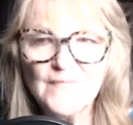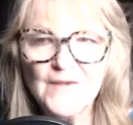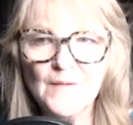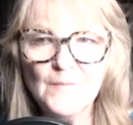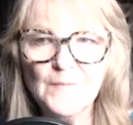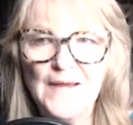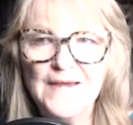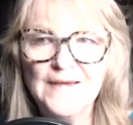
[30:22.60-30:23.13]

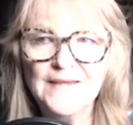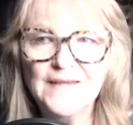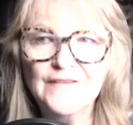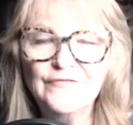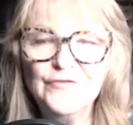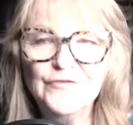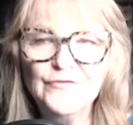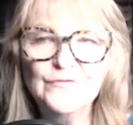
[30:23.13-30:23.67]
But
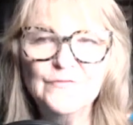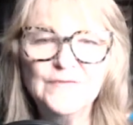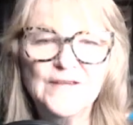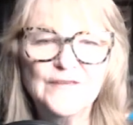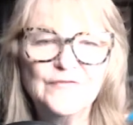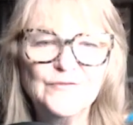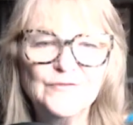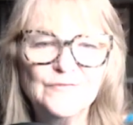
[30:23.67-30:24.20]
if
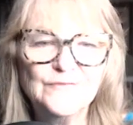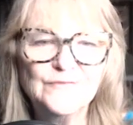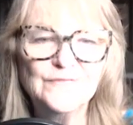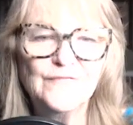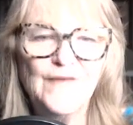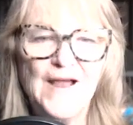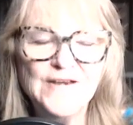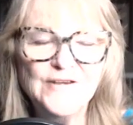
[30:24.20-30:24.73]
you
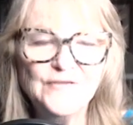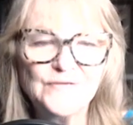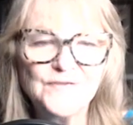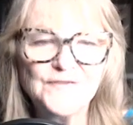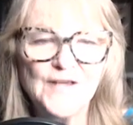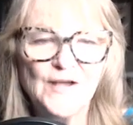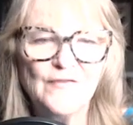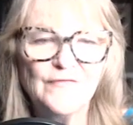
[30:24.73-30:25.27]
find
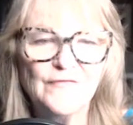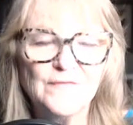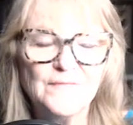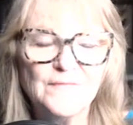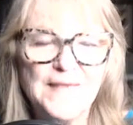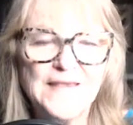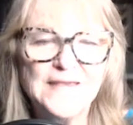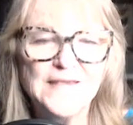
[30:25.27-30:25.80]
yourself
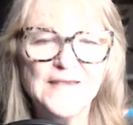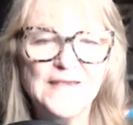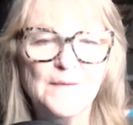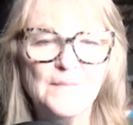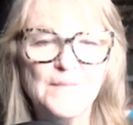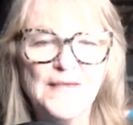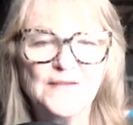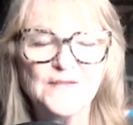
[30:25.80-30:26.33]
making
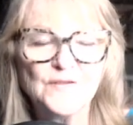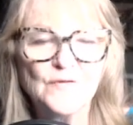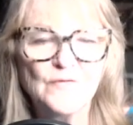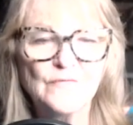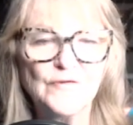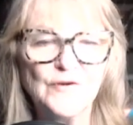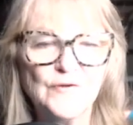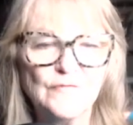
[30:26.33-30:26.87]
amends
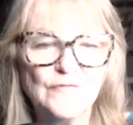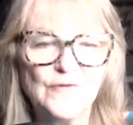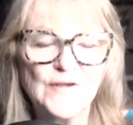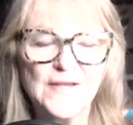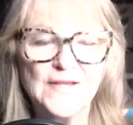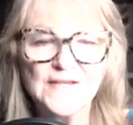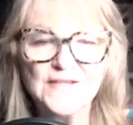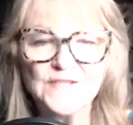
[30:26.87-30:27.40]
over and over
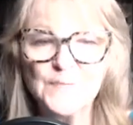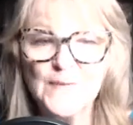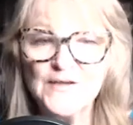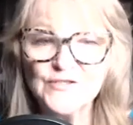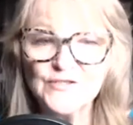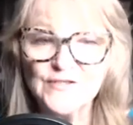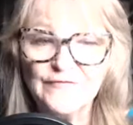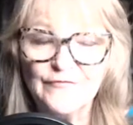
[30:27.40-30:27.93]
again,
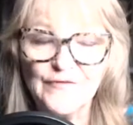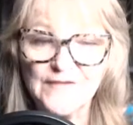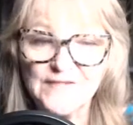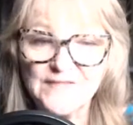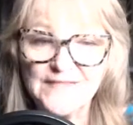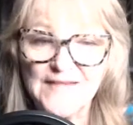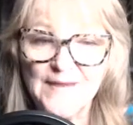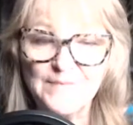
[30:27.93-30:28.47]
especially for the
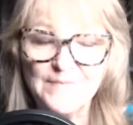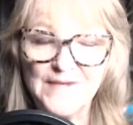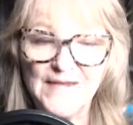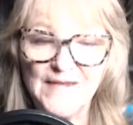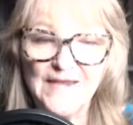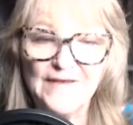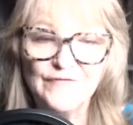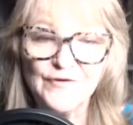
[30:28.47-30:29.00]
same
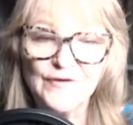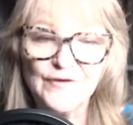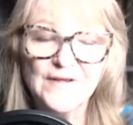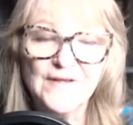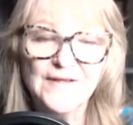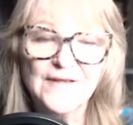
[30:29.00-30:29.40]
behavior,